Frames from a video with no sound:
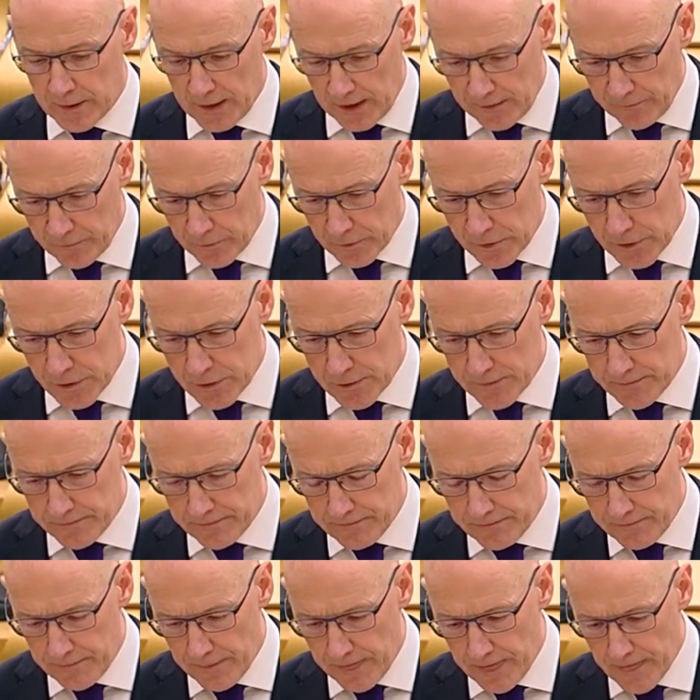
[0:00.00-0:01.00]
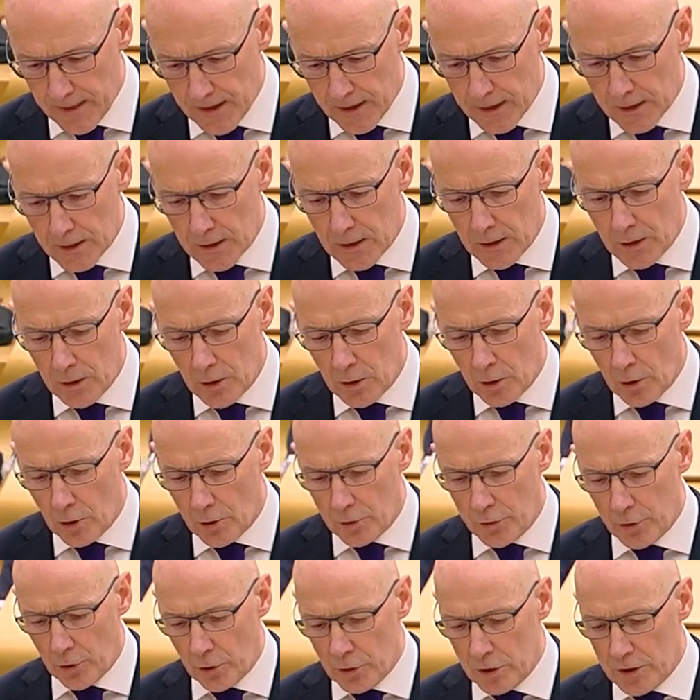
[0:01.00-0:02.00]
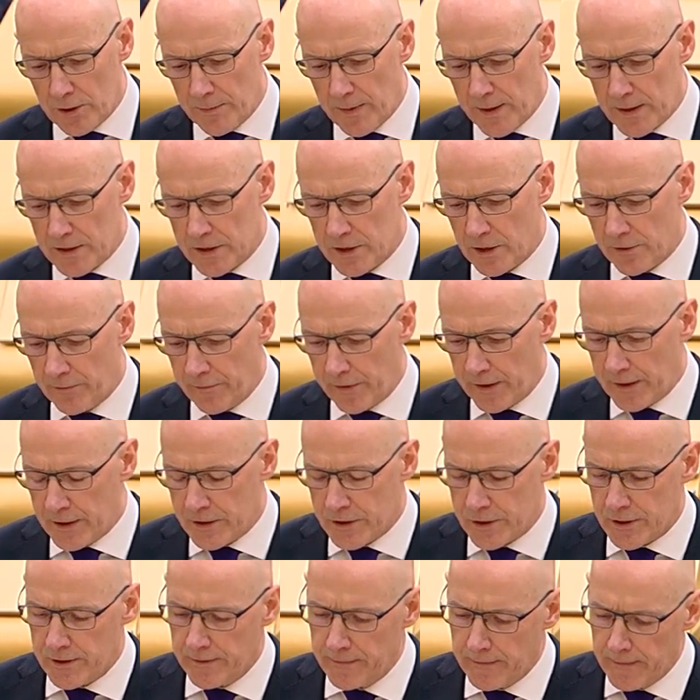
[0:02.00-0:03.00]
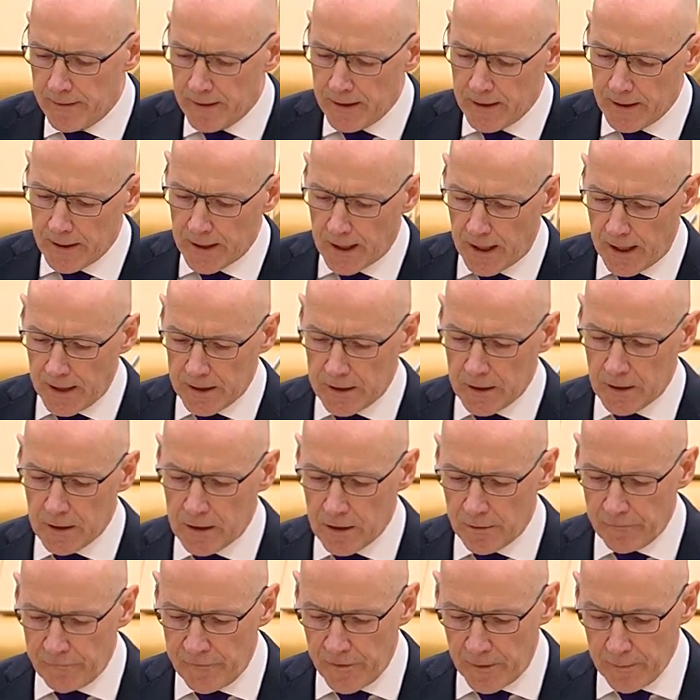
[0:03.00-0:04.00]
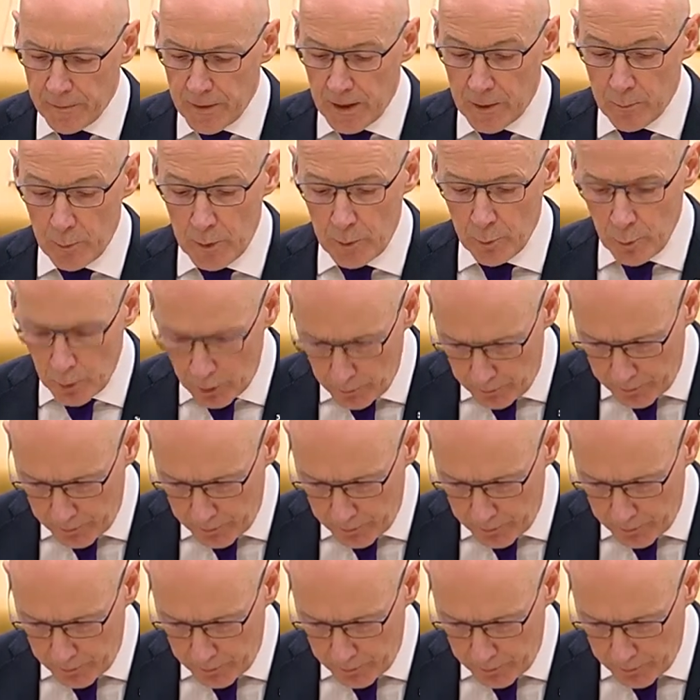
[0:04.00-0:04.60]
levels. On non-domestic rates, I can confirm that we will